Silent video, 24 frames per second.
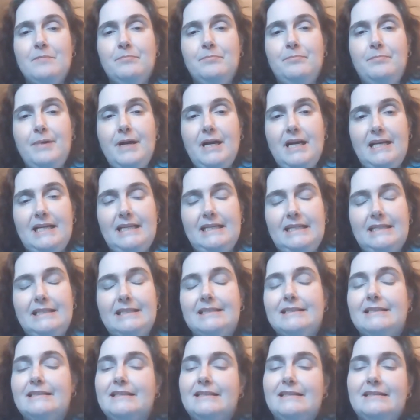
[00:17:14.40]
But
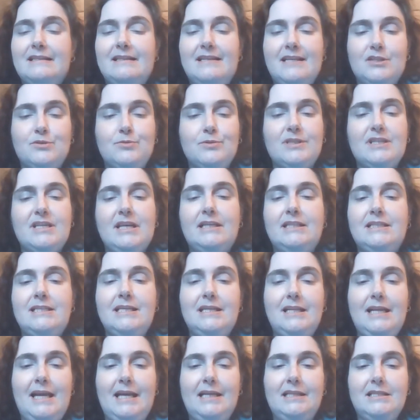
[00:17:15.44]
this was
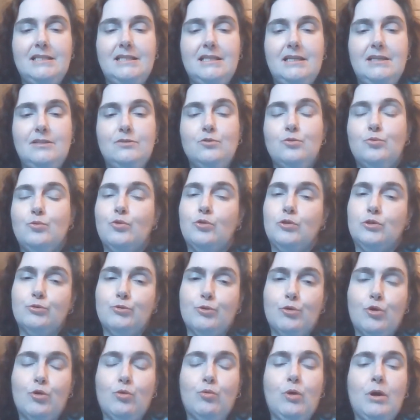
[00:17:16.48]
1918, World
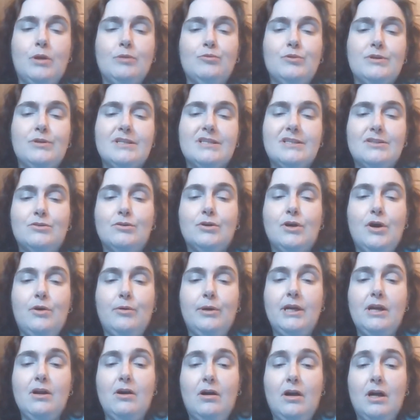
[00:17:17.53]
War I was still
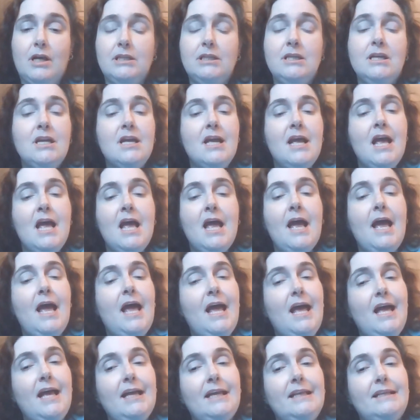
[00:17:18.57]
going on,
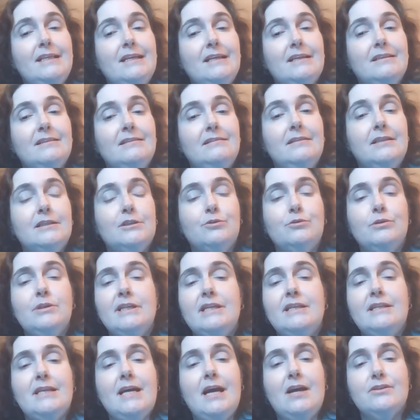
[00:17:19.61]
and
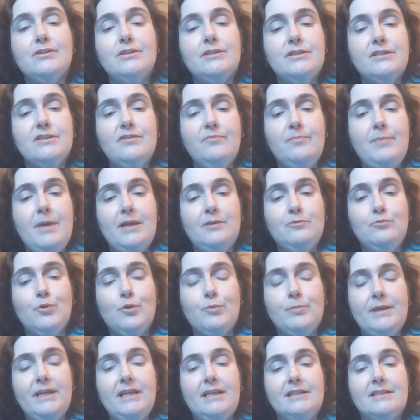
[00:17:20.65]
literally thousands of men were
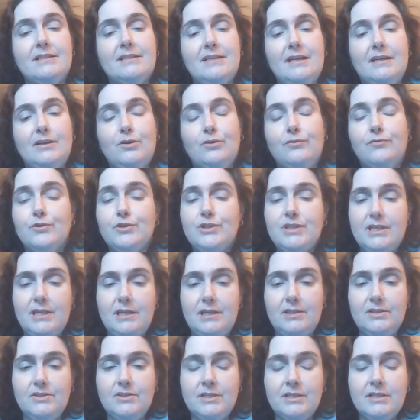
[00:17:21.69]
being sent
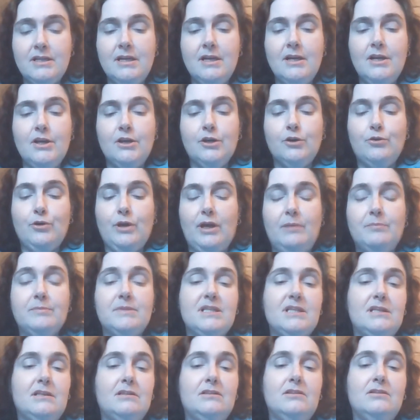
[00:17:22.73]
overseas,
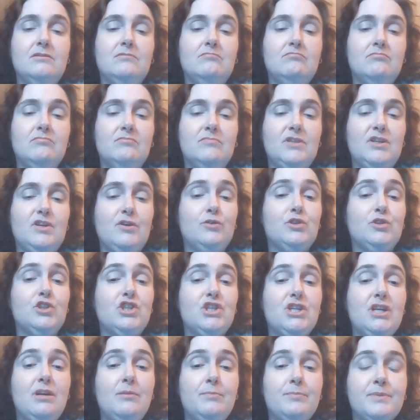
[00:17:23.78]
cramped in you know,
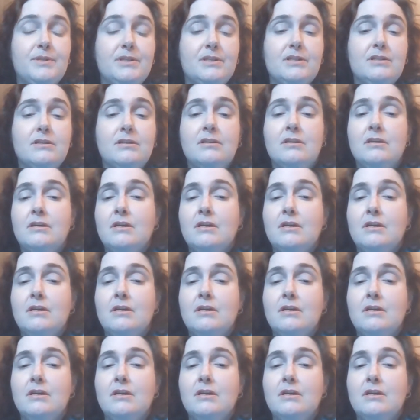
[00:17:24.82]
ships,